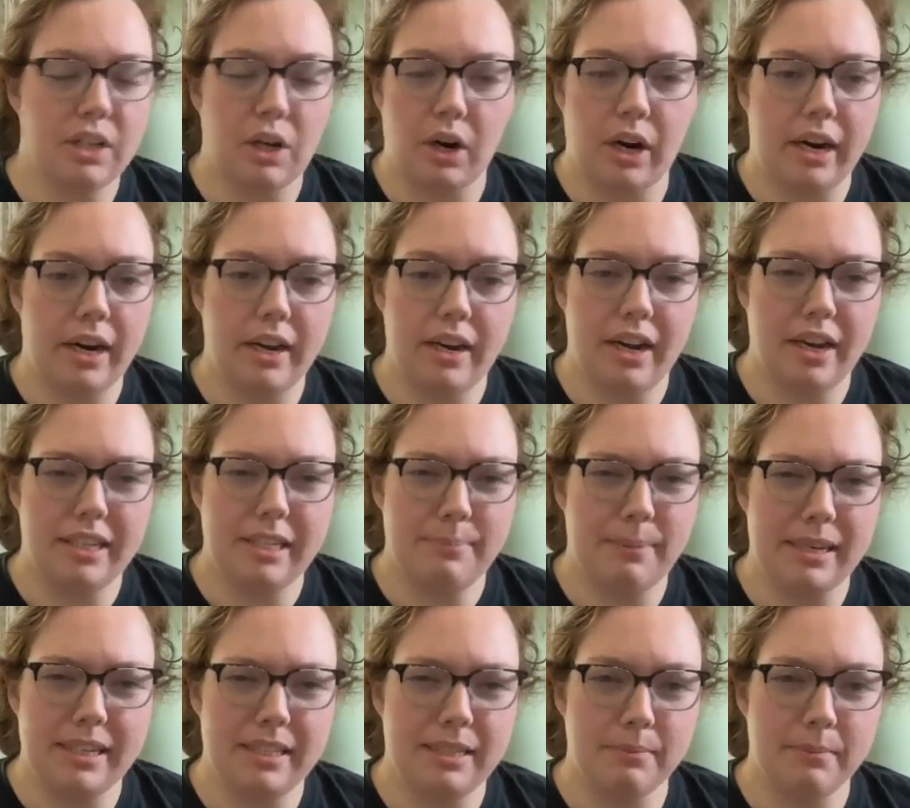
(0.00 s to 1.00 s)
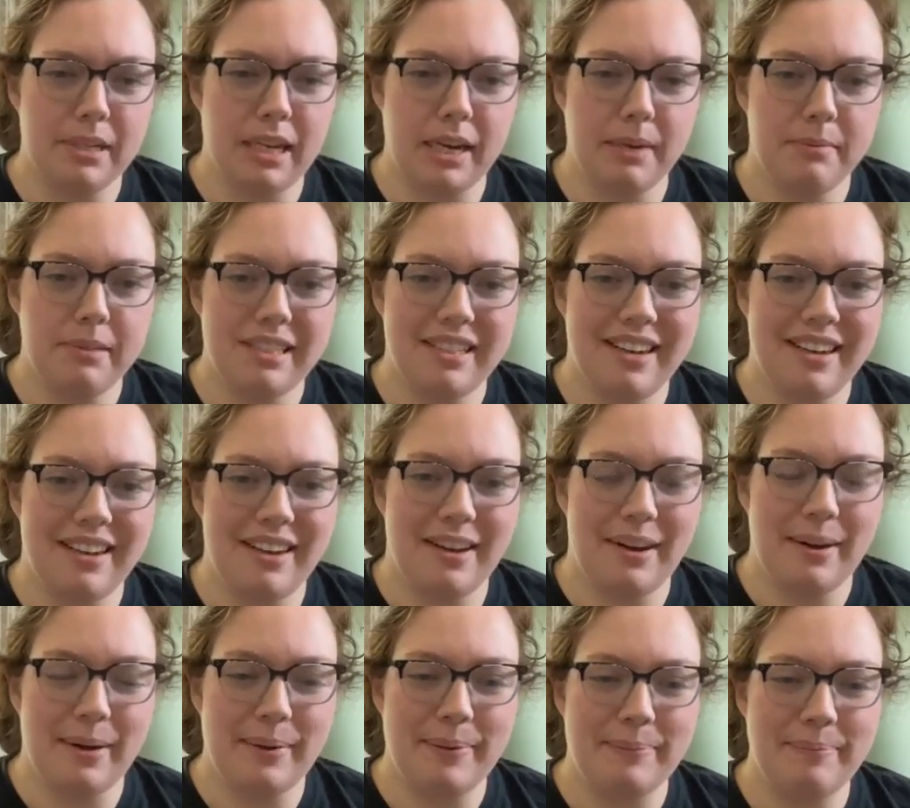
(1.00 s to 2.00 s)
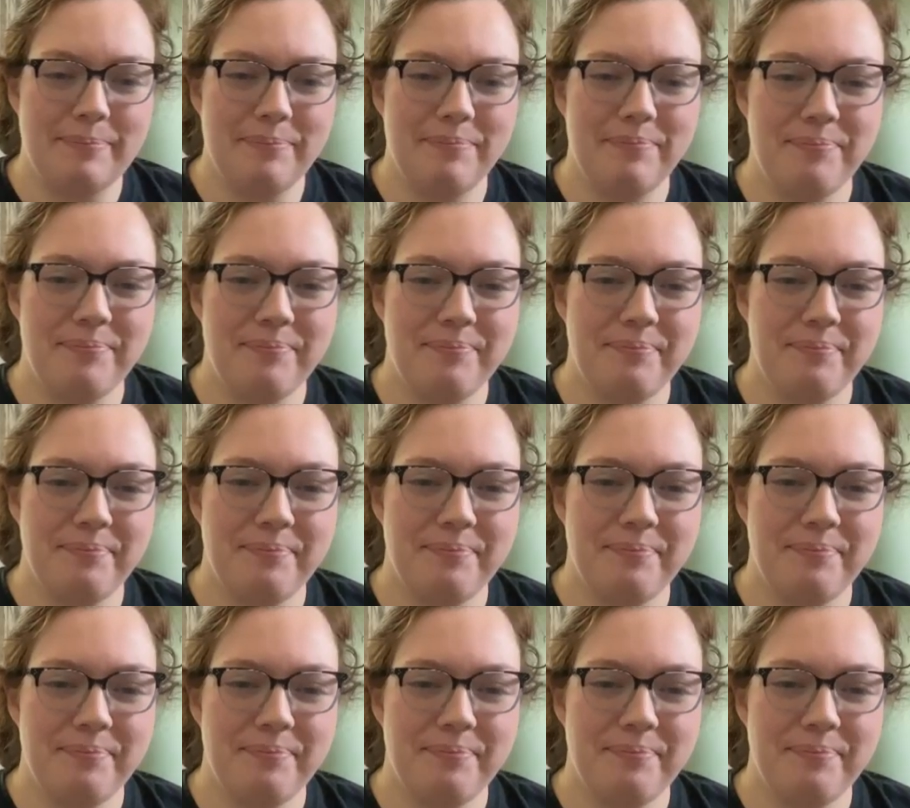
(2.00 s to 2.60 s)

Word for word: sorry, I space sometimes. Um,